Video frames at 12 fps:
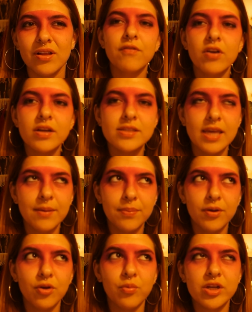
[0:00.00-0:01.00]
For
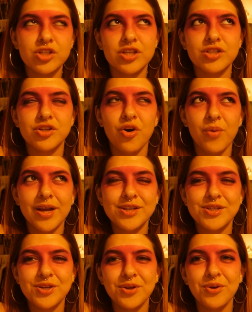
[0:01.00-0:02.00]
example, when she's going
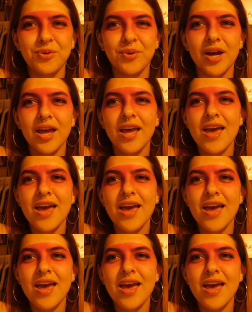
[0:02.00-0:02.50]
to